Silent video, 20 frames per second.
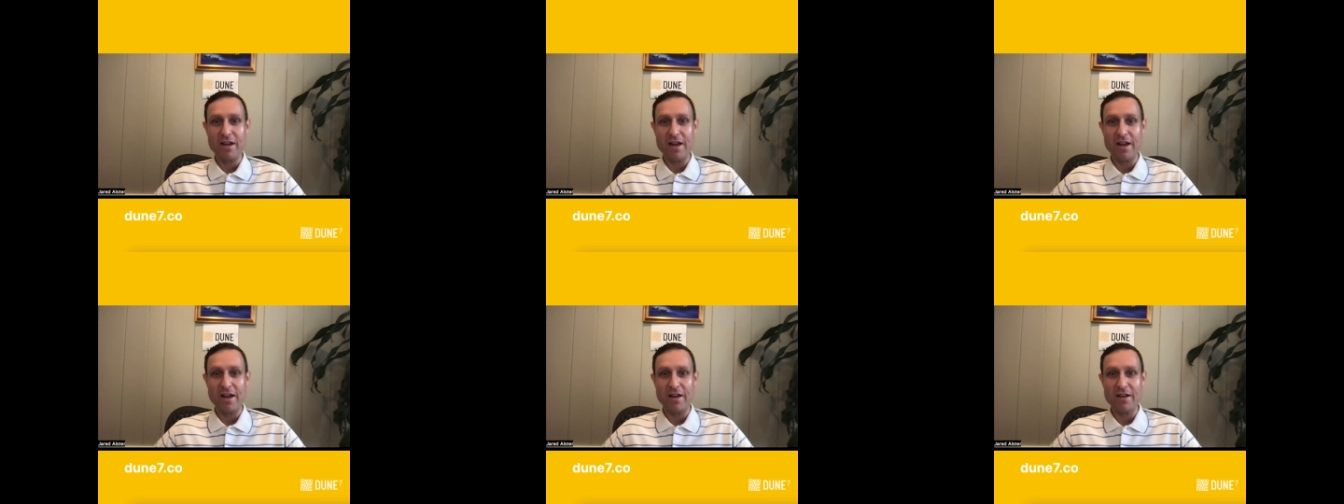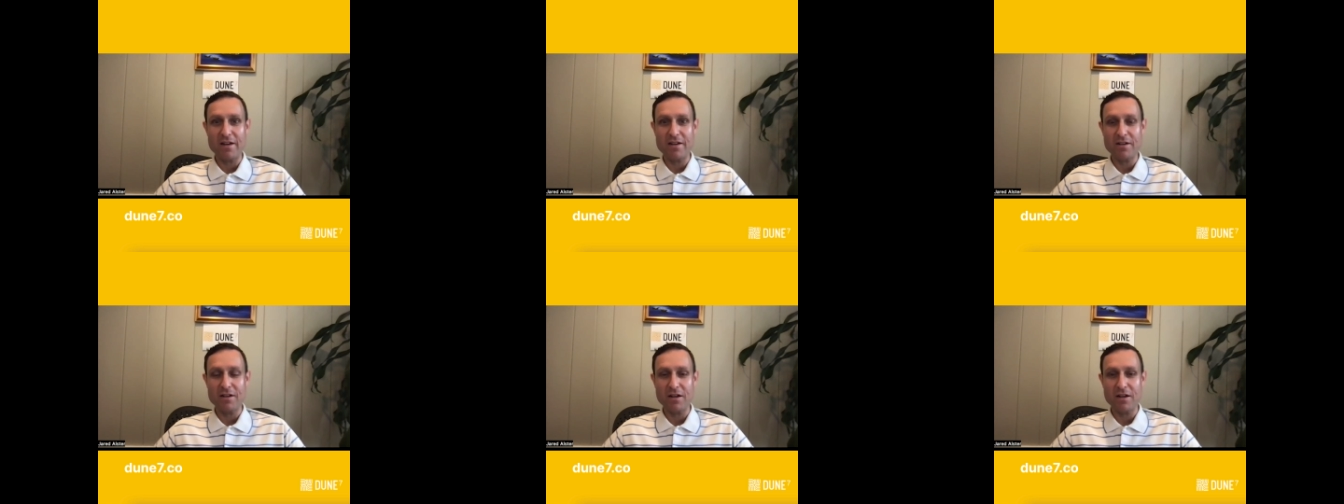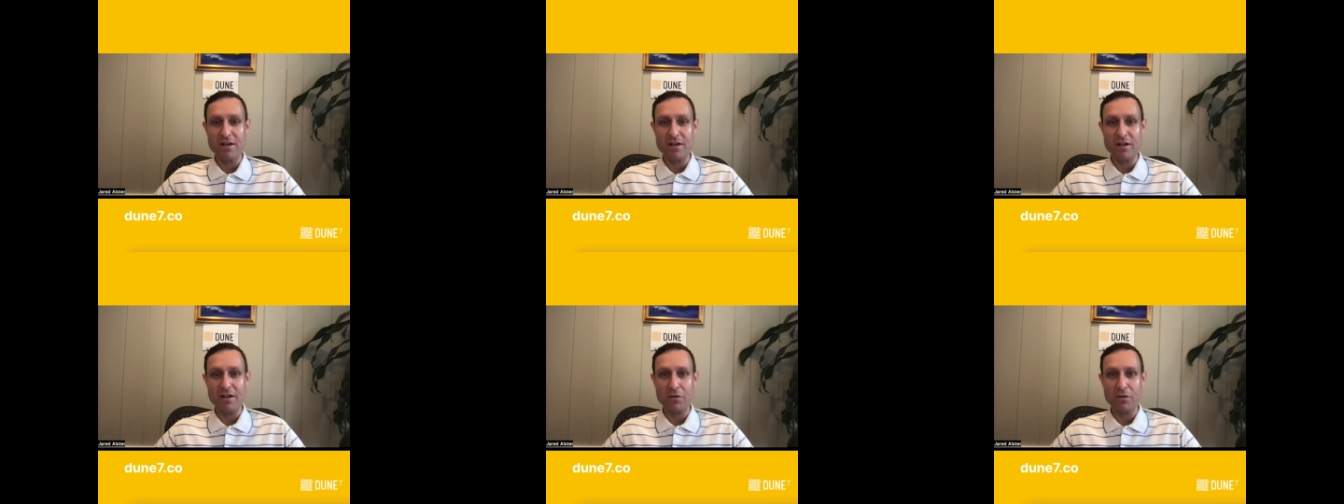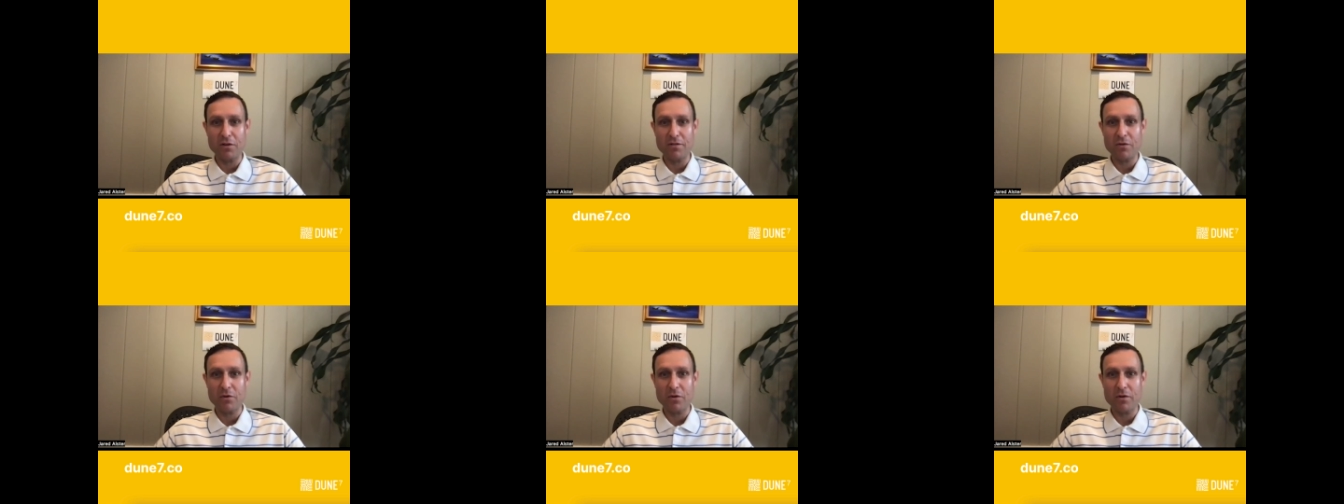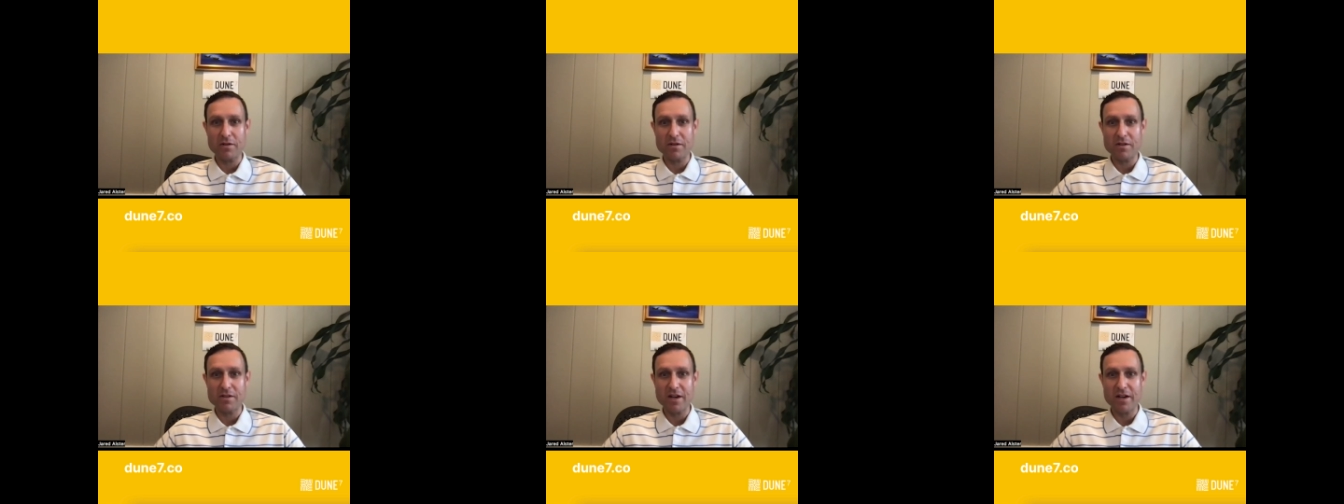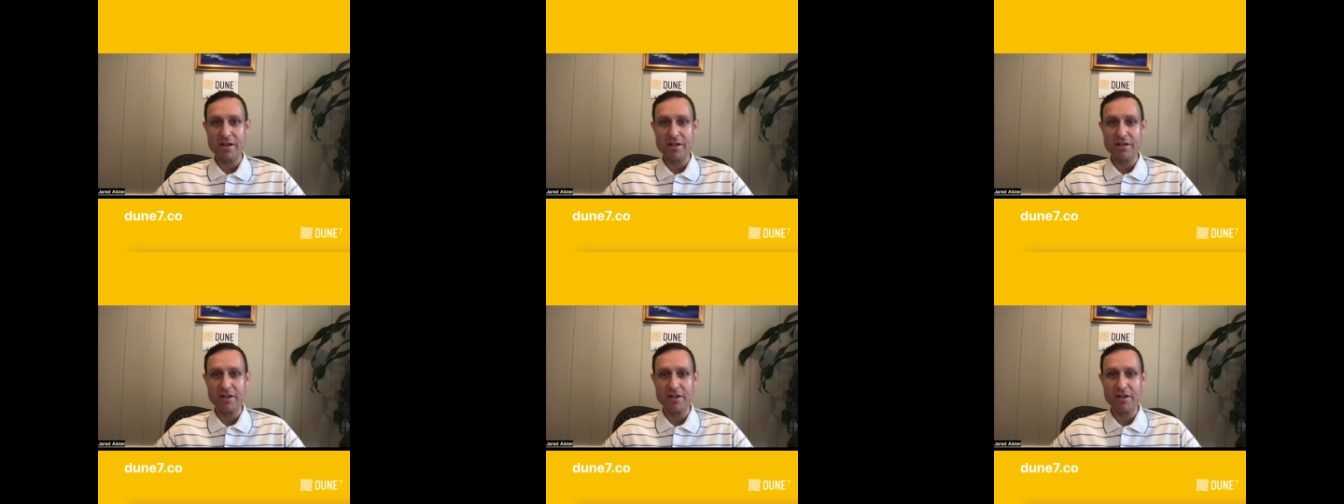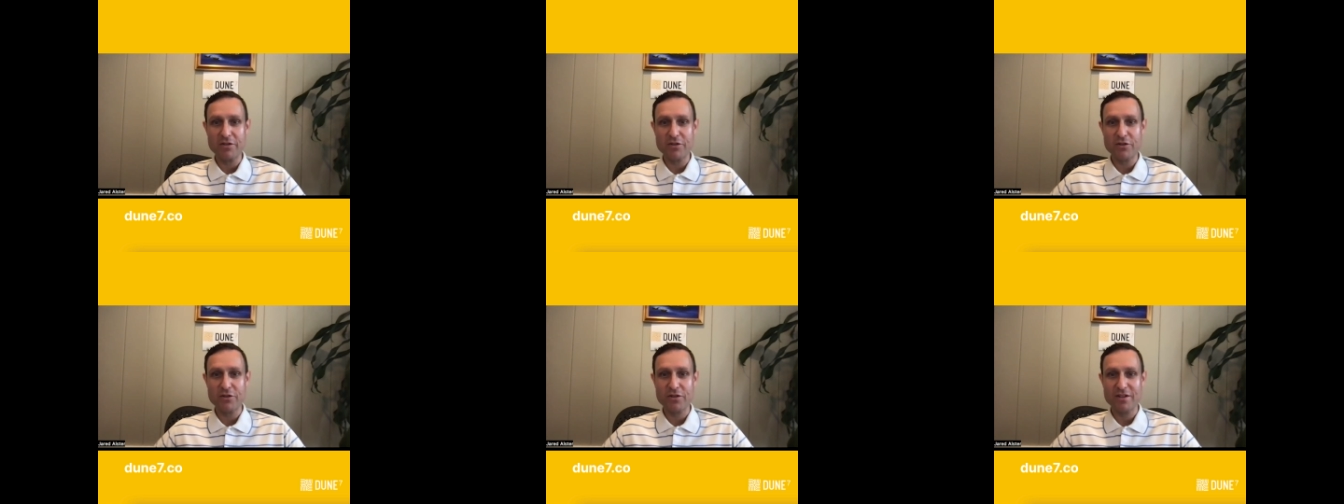and I look forward to staying in
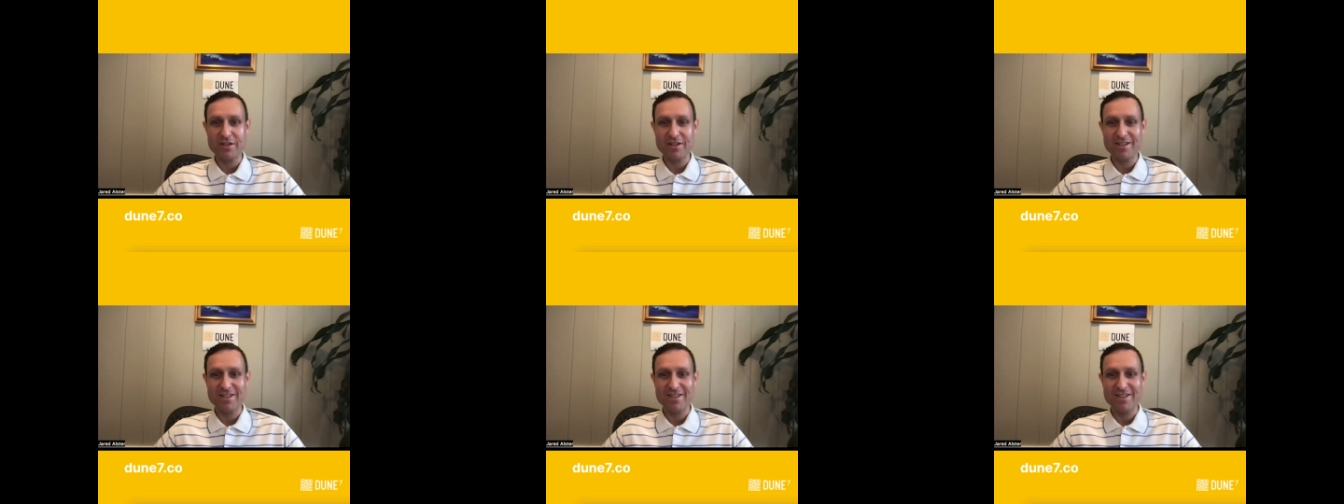touch.